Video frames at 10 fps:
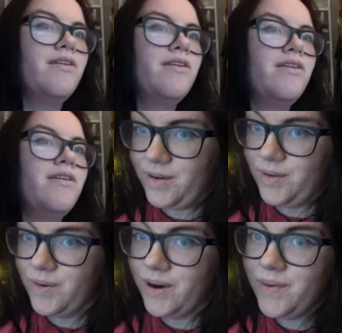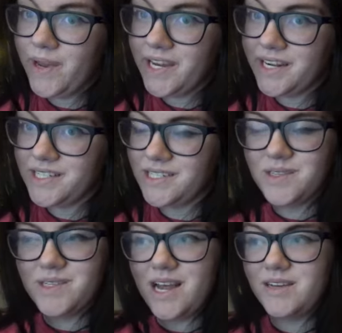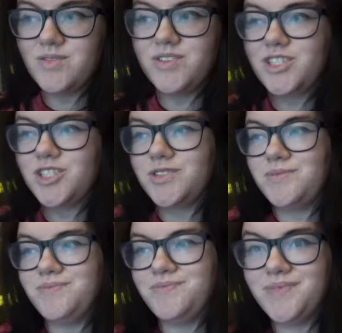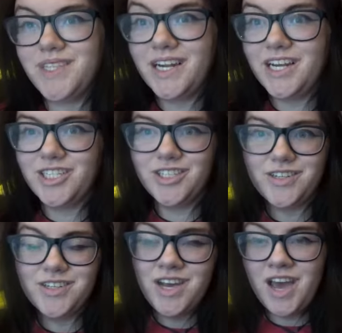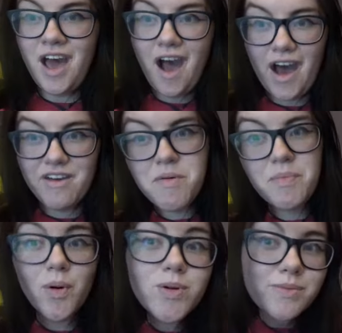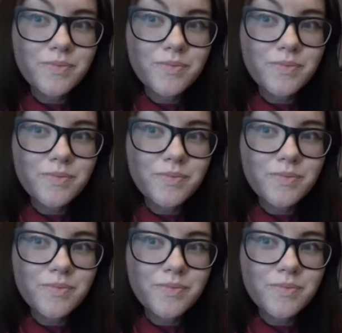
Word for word: Okay, so why we get into this last wish? The legend. I have a bone to